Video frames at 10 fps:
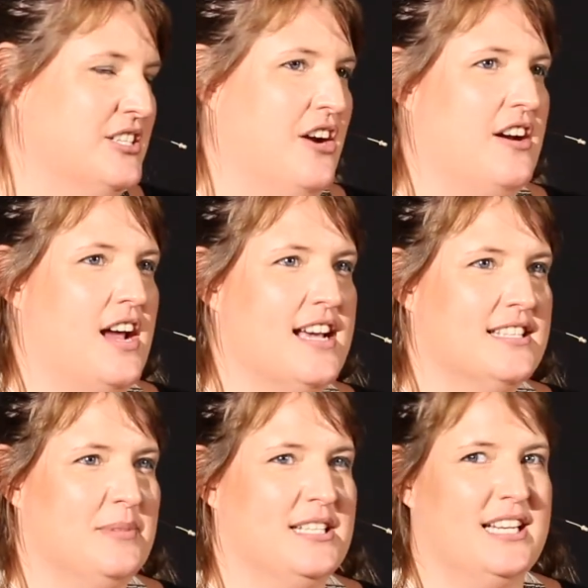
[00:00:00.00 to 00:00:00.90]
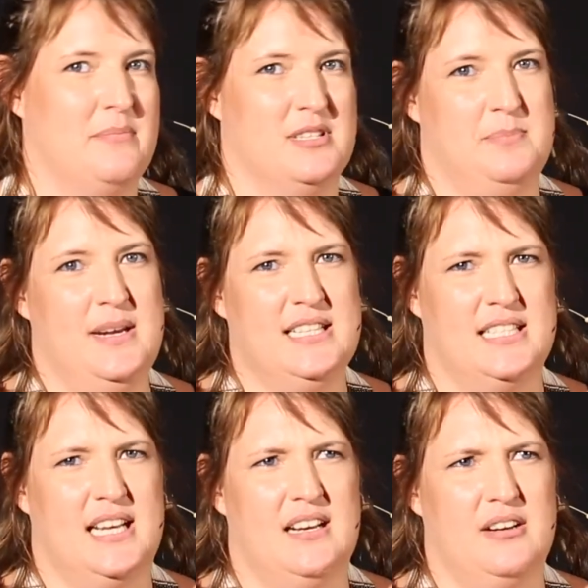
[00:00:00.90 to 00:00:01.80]
Sharon asked me to come and speak
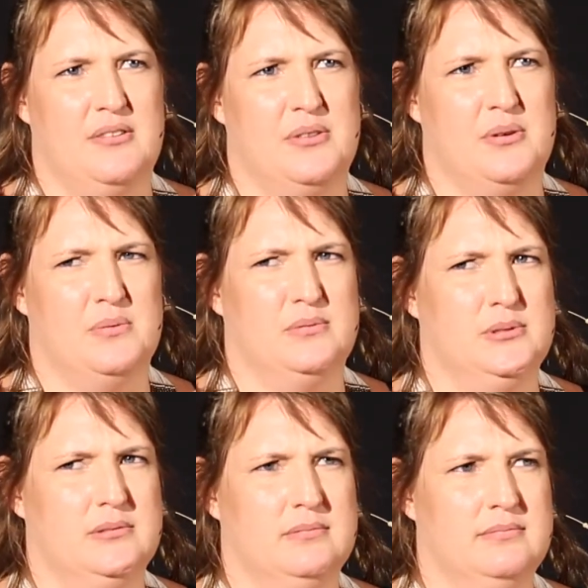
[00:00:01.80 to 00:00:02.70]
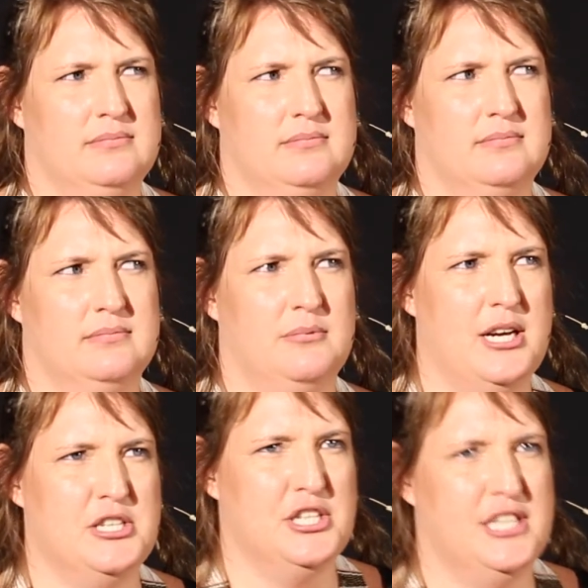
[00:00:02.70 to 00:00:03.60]
today, and I thought, well,
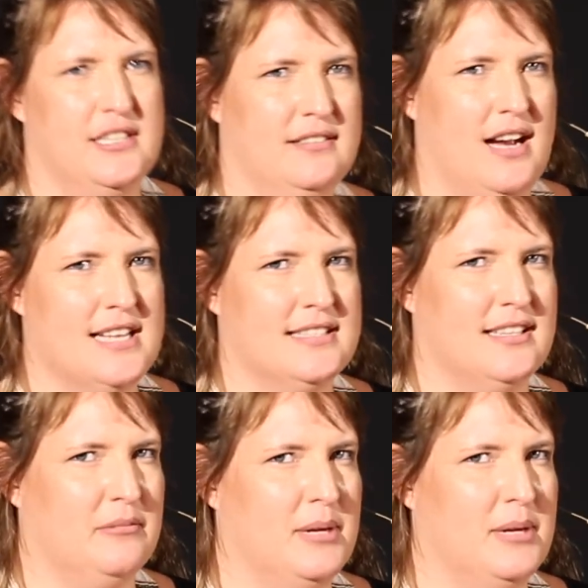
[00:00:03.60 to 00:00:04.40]
why is she asking